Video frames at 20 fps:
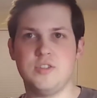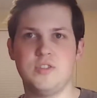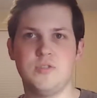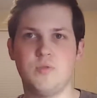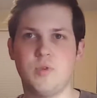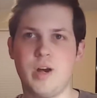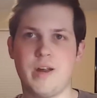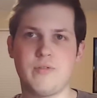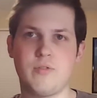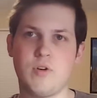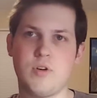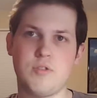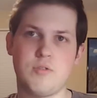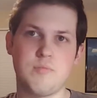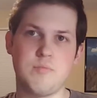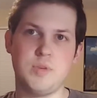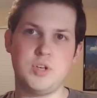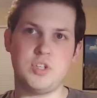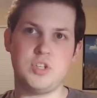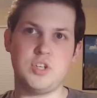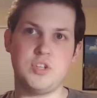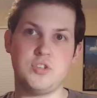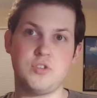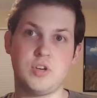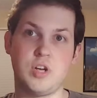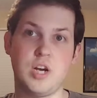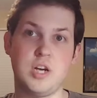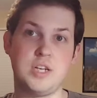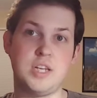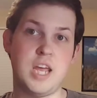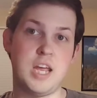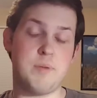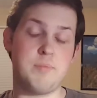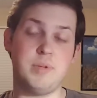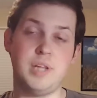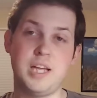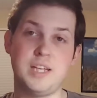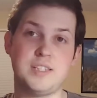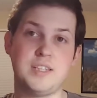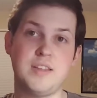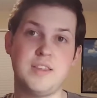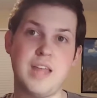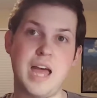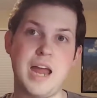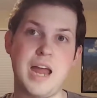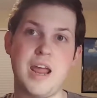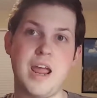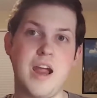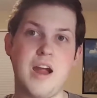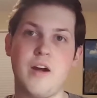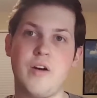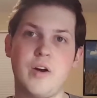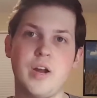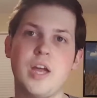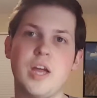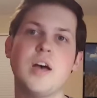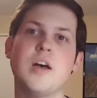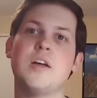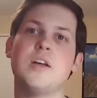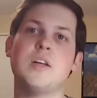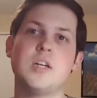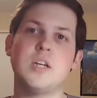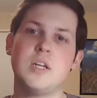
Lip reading: whatever other missions are going to take place in that area.